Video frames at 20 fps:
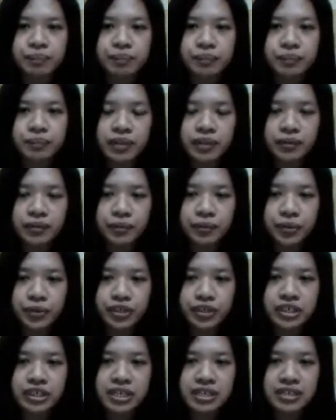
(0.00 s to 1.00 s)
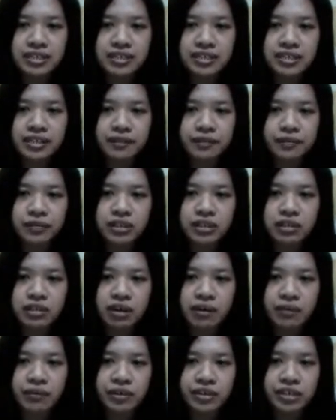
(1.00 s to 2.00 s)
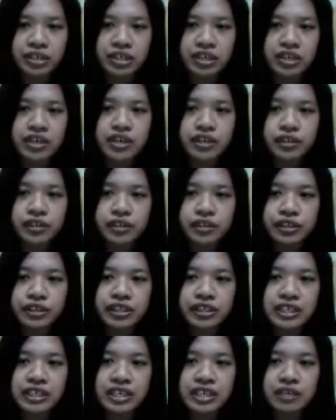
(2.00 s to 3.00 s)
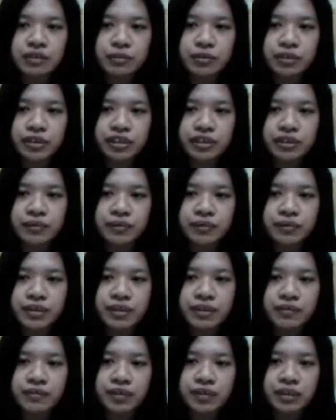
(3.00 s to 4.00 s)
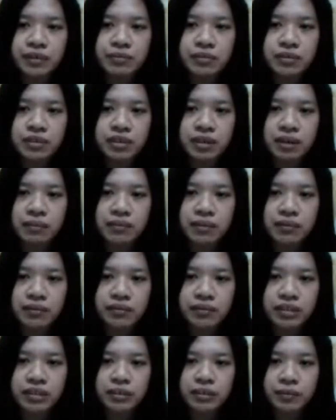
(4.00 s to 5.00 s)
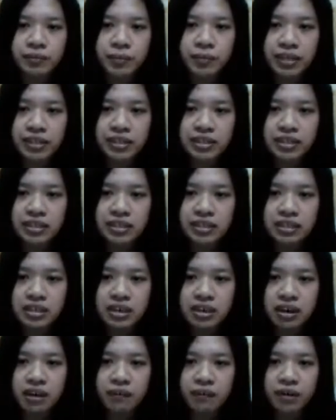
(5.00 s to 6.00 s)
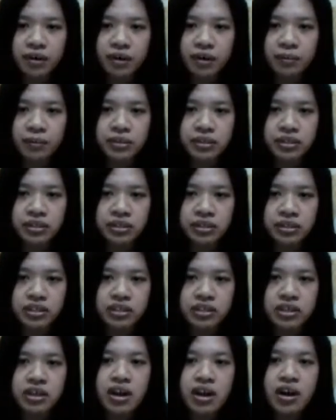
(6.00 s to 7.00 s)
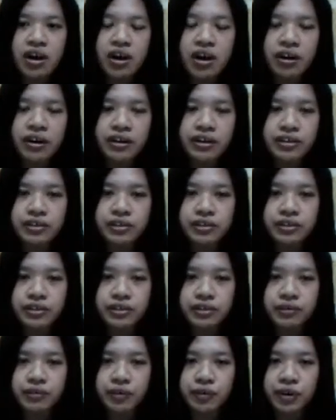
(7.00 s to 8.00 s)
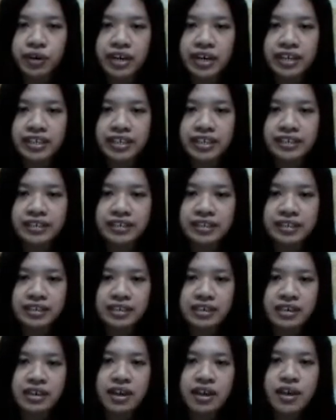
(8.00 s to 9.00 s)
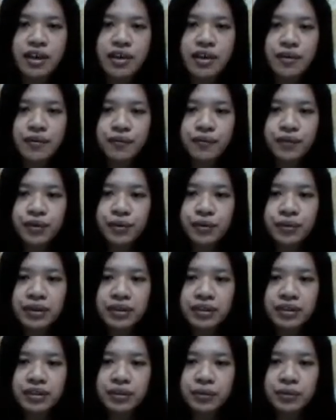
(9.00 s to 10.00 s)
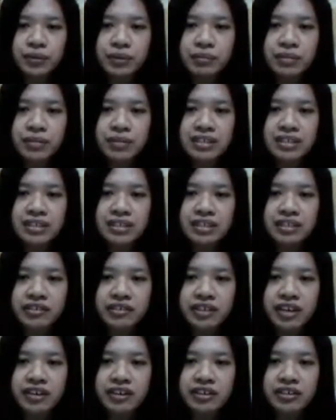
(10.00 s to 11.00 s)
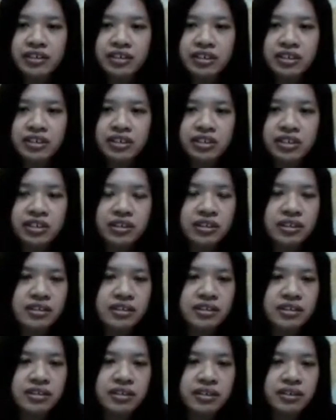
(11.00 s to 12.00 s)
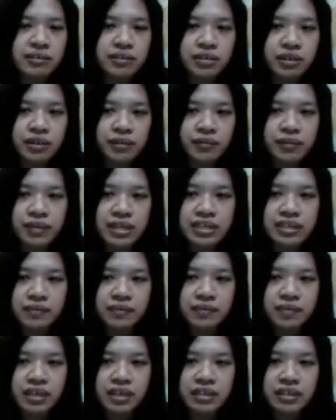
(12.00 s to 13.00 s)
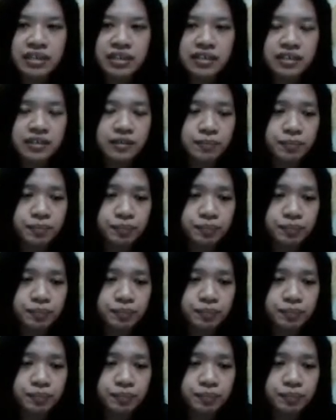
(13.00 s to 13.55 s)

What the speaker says: And third is self discovery, turning inward free from some of the dependency of opposition or a search for identity. Viewing the women's literary tradition in terms of these phases,